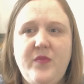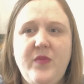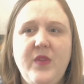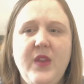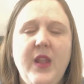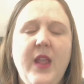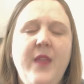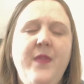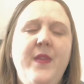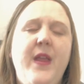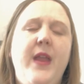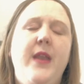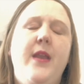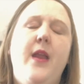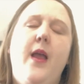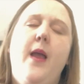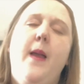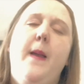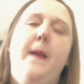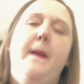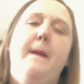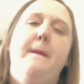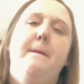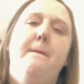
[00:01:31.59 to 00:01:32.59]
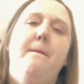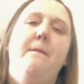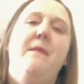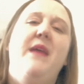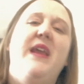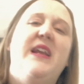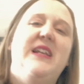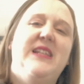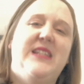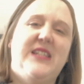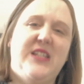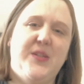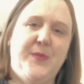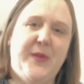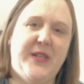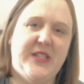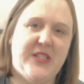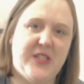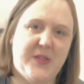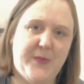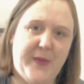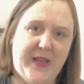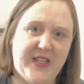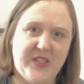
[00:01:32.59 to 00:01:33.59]
And then mixed
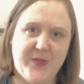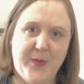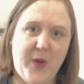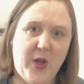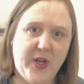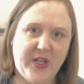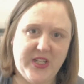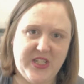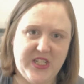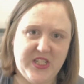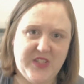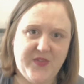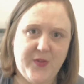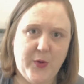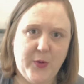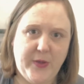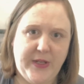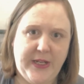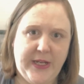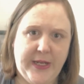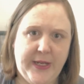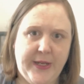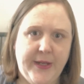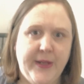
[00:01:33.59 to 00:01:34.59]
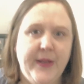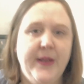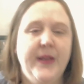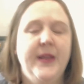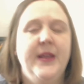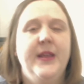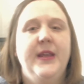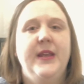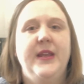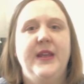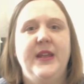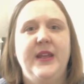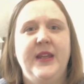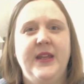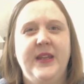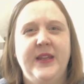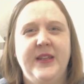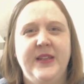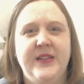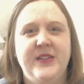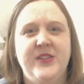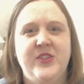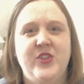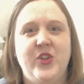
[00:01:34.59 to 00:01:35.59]
spasmodic dysphonia
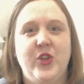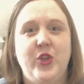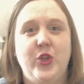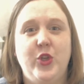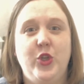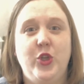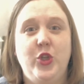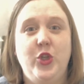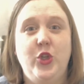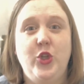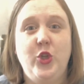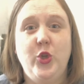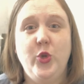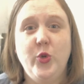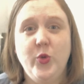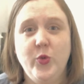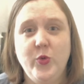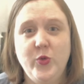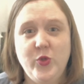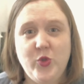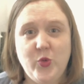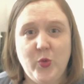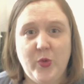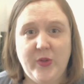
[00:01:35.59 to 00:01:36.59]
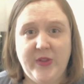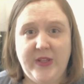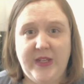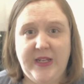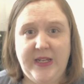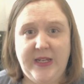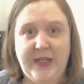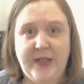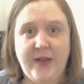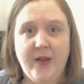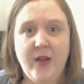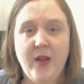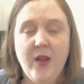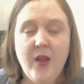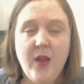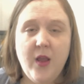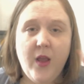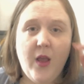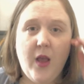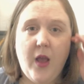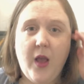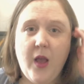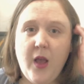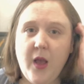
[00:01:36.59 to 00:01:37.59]
is usually
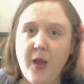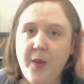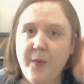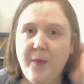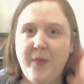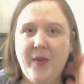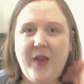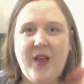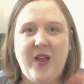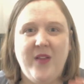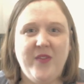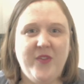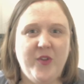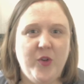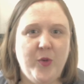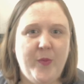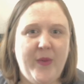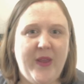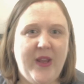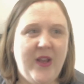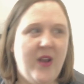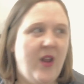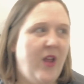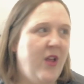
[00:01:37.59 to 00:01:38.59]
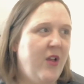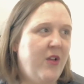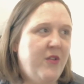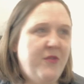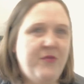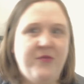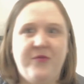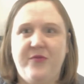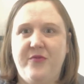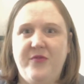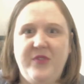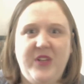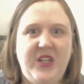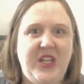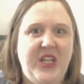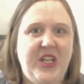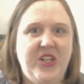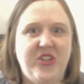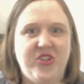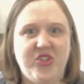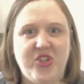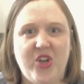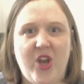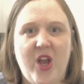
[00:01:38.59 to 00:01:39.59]
a little bit of
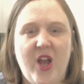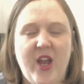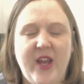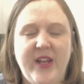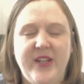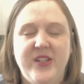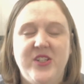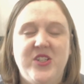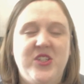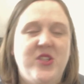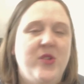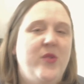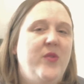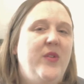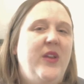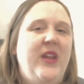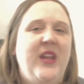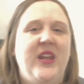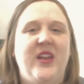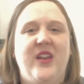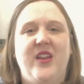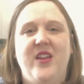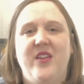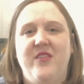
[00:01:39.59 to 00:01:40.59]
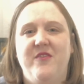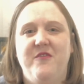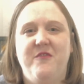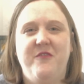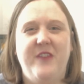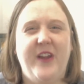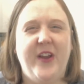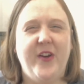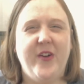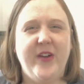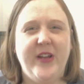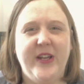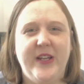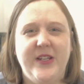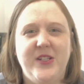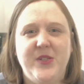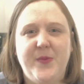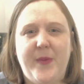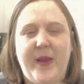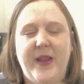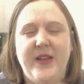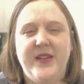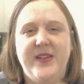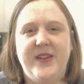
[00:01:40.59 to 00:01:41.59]
each kind, so it can vary
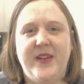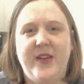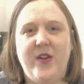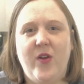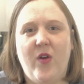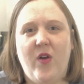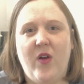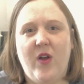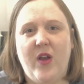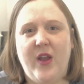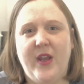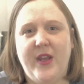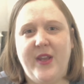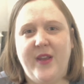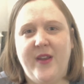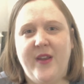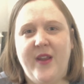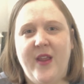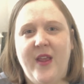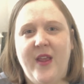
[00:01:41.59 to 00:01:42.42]
depending on